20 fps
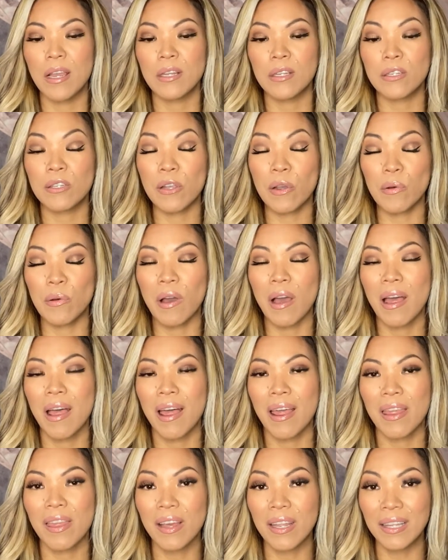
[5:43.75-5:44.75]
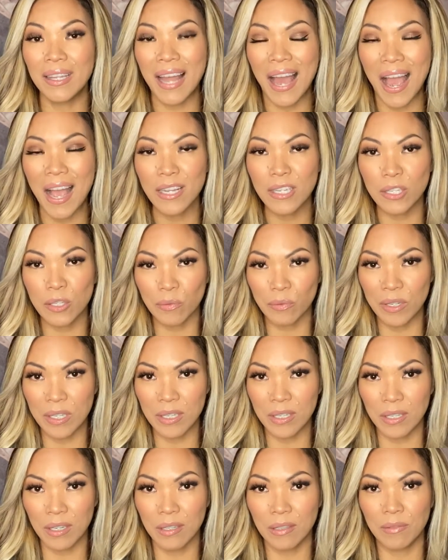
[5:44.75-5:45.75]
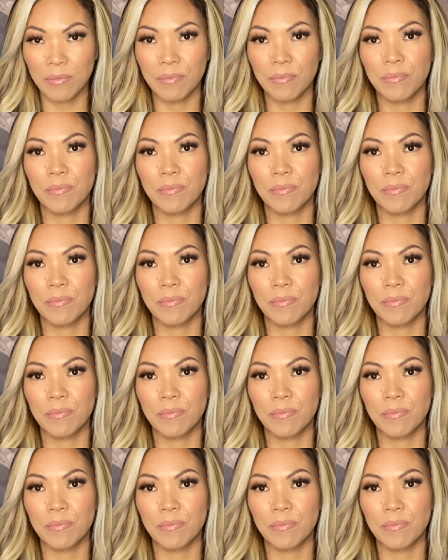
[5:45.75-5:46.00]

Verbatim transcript: So the last reason,